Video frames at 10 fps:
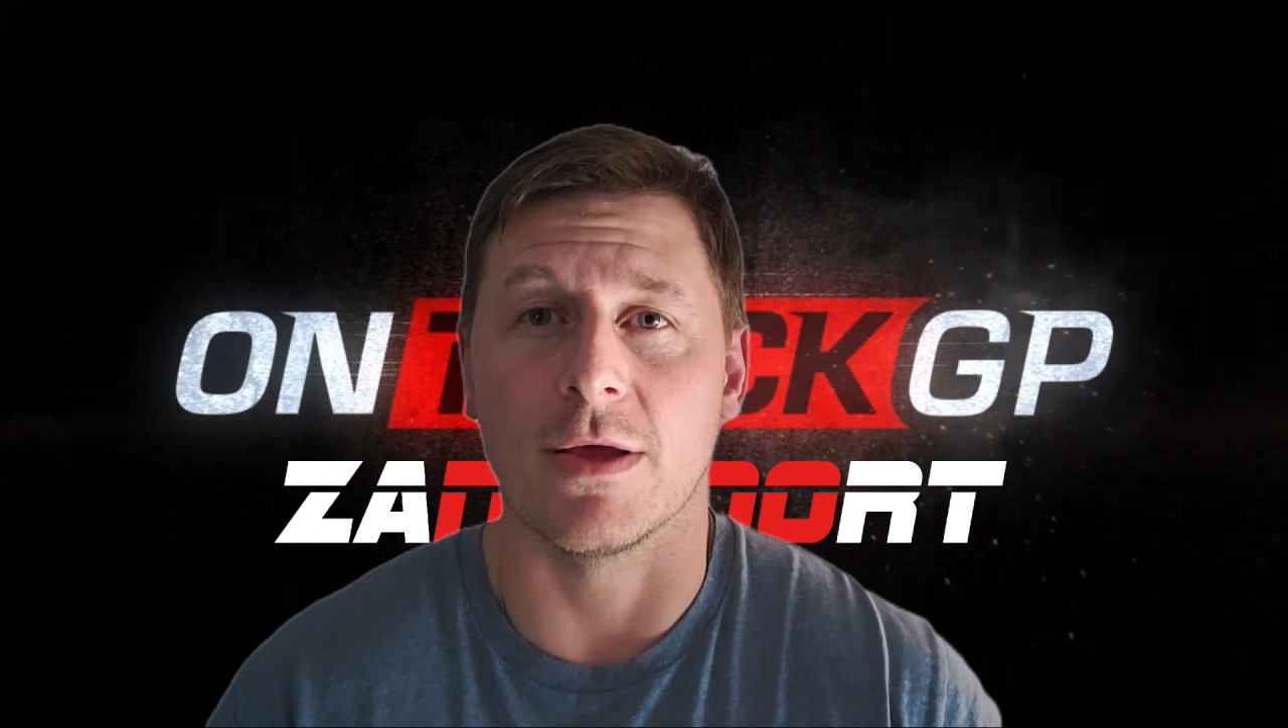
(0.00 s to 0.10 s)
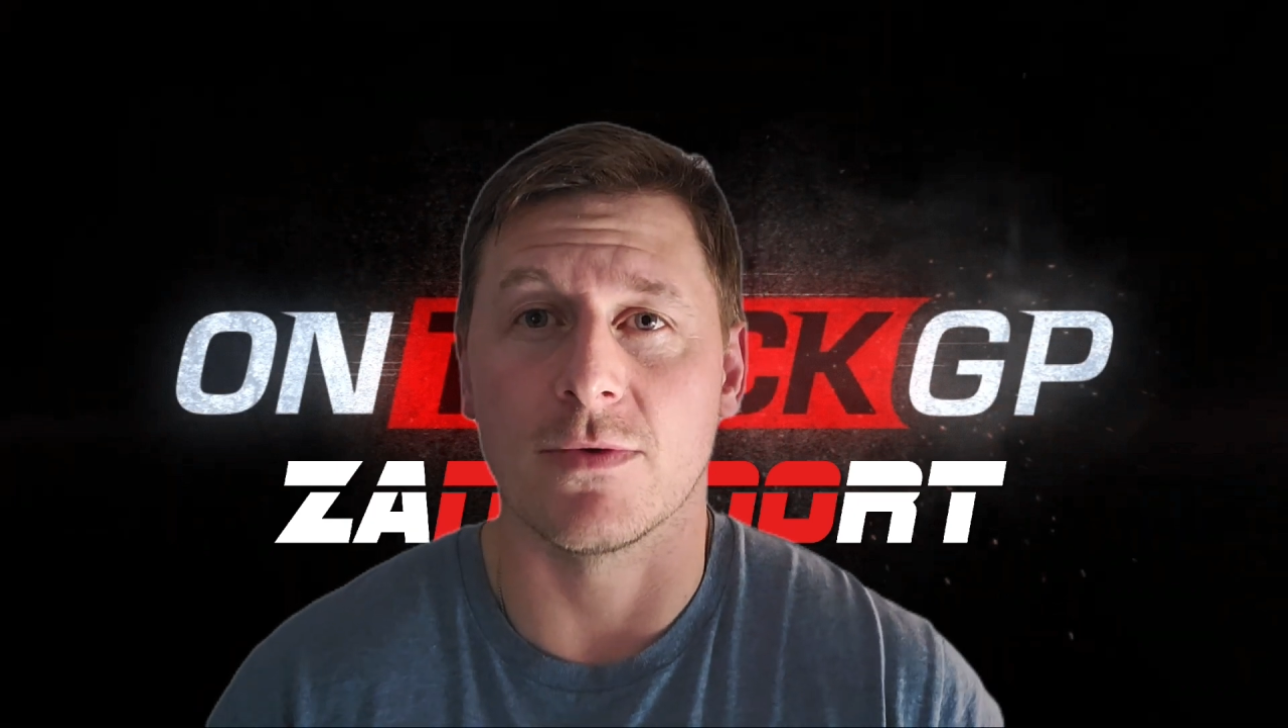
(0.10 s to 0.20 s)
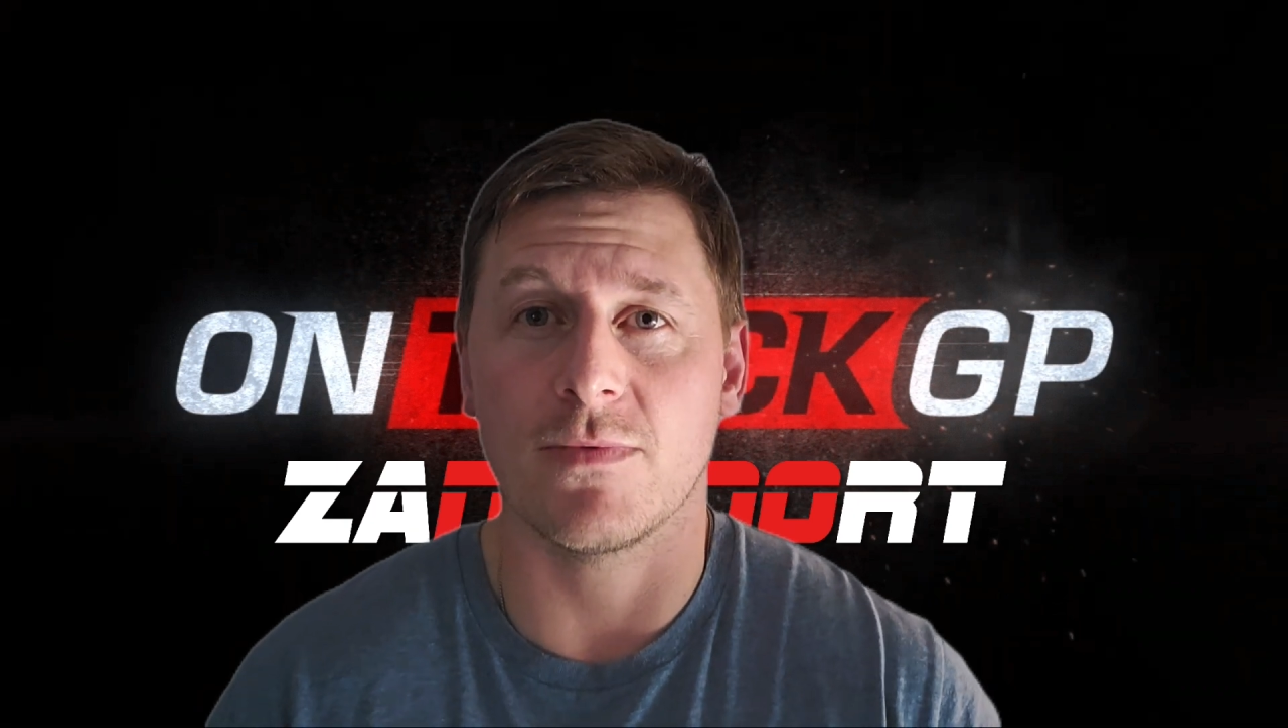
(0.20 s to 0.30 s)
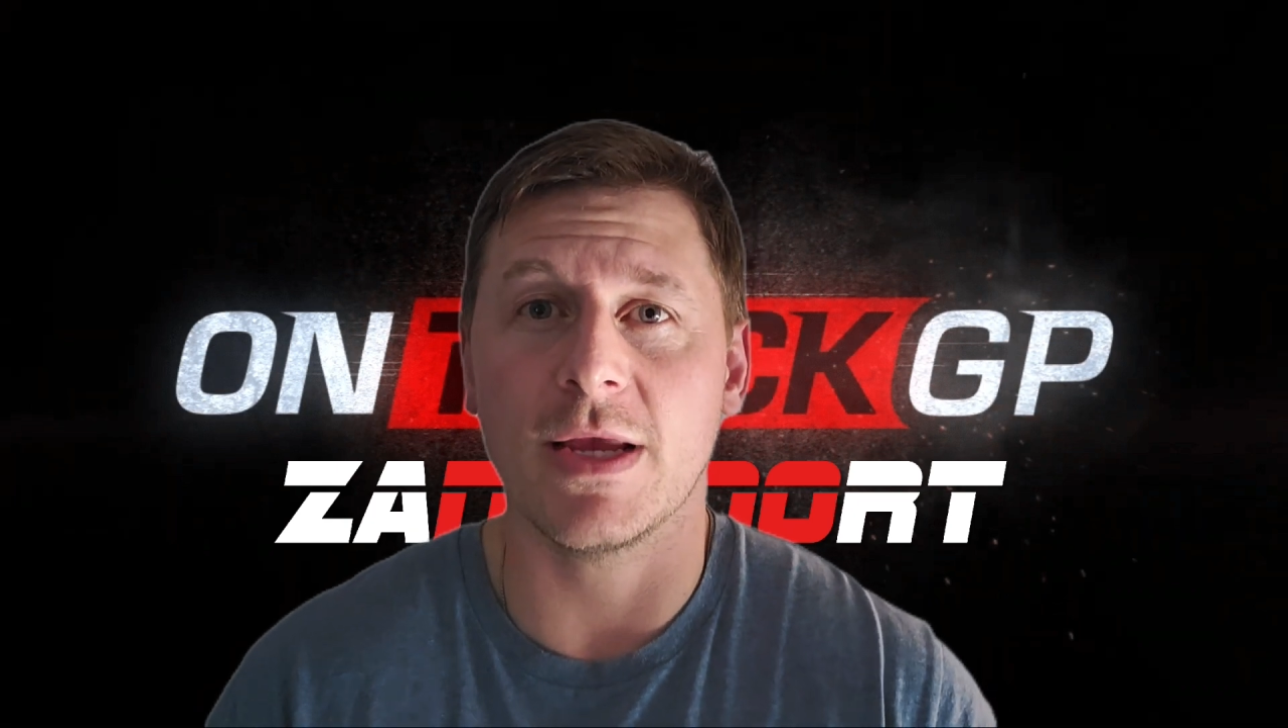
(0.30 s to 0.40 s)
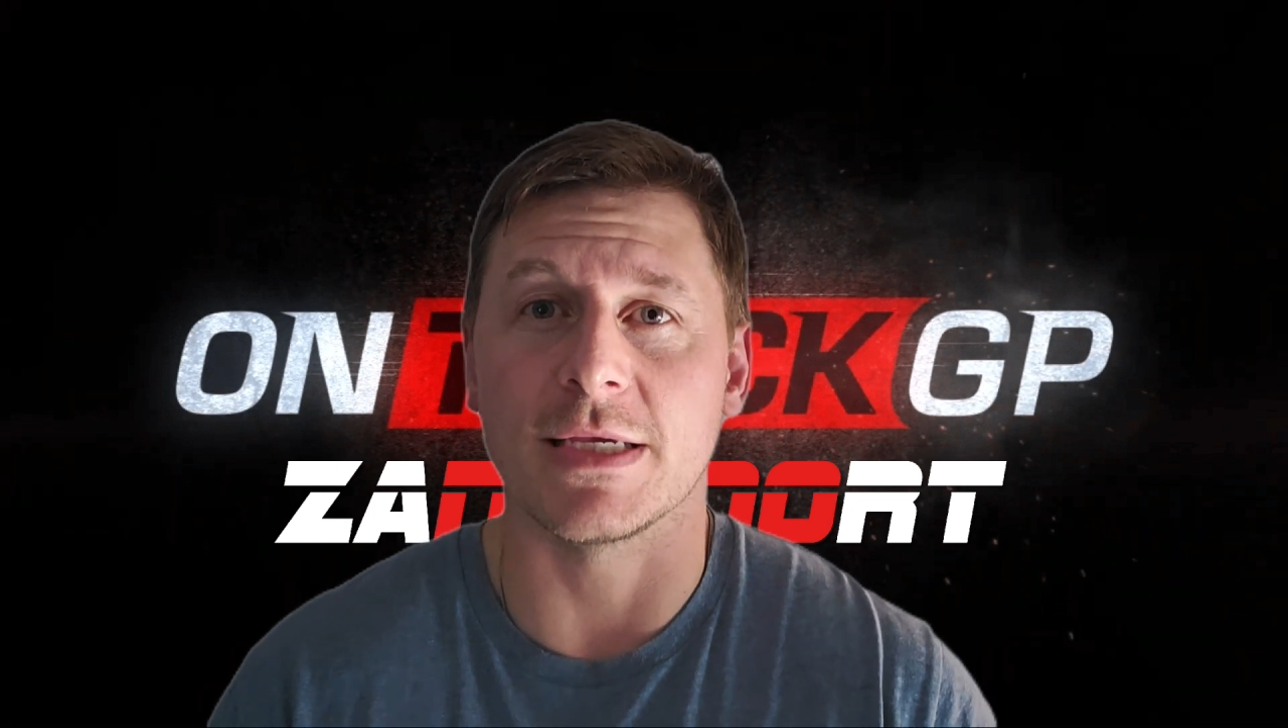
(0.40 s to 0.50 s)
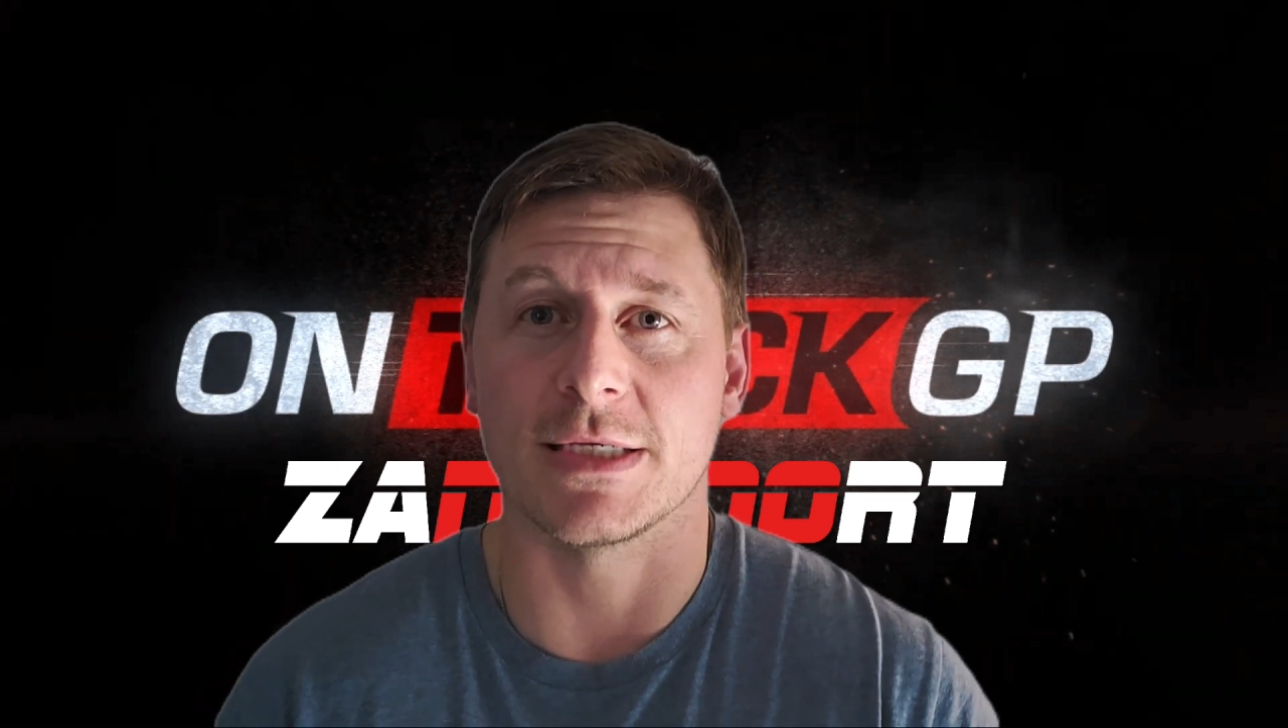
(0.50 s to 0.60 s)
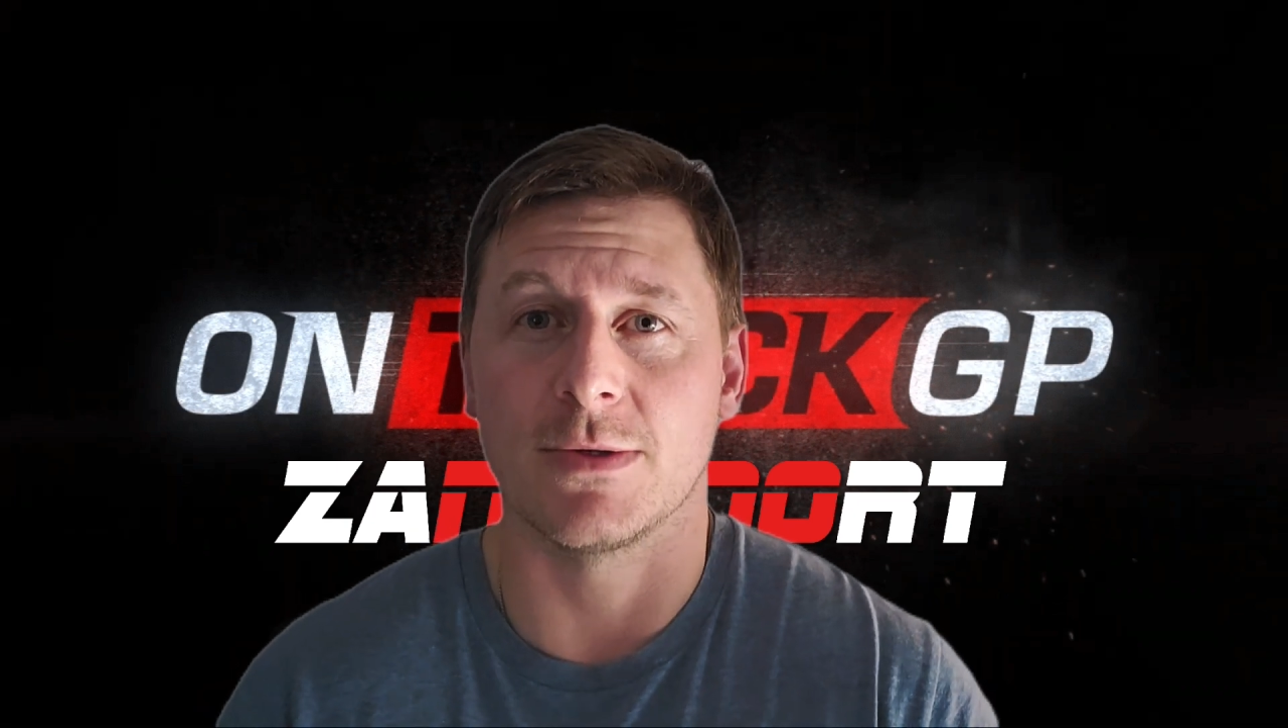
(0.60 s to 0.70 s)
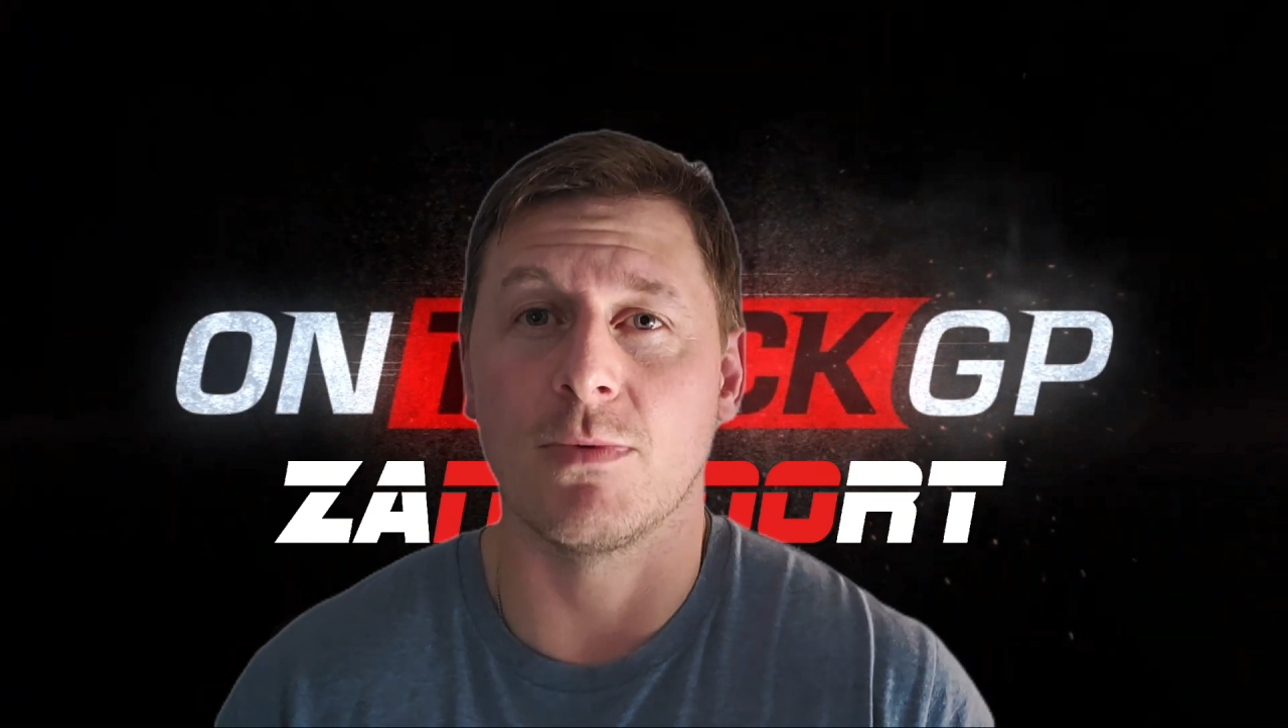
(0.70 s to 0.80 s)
the race?